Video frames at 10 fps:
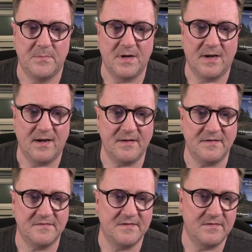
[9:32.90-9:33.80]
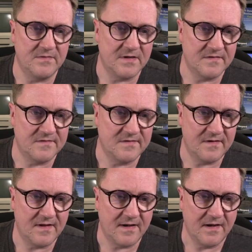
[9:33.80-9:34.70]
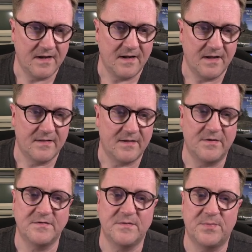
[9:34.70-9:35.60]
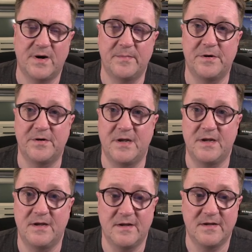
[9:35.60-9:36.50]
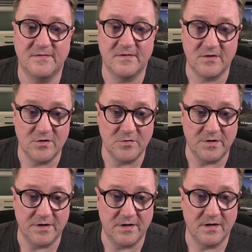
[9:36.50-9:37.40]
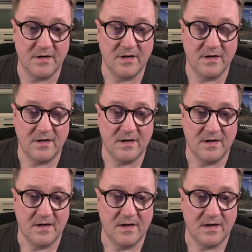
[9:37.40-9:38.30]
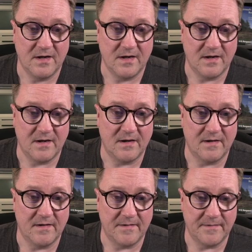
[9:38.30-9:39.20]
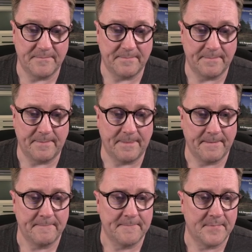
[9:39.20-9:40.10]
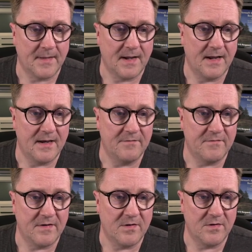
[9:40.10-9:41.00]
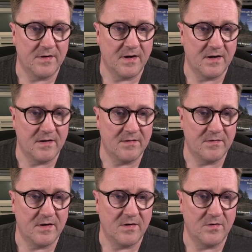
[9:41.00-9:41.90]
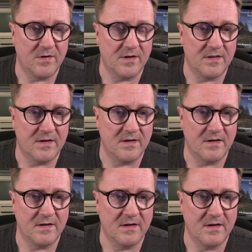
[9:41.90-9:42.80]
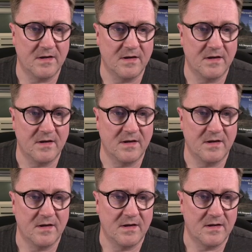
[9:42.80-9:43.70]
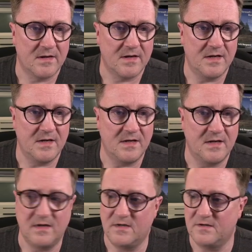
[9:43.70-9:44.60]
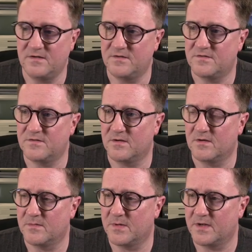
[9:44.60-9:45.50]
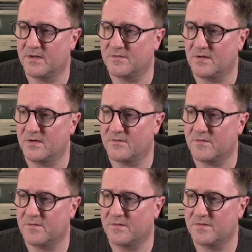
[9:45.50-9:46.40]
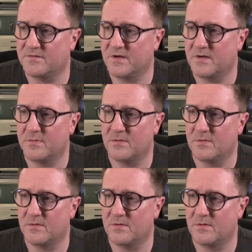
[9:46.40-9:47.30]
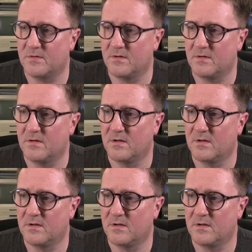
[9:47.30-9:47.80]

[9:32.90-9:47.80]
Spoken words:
Behind the scene, we can see that there is a primary key. It's a GUID. And if I go down and look at the keys, oh man, there's a lot of code on this table.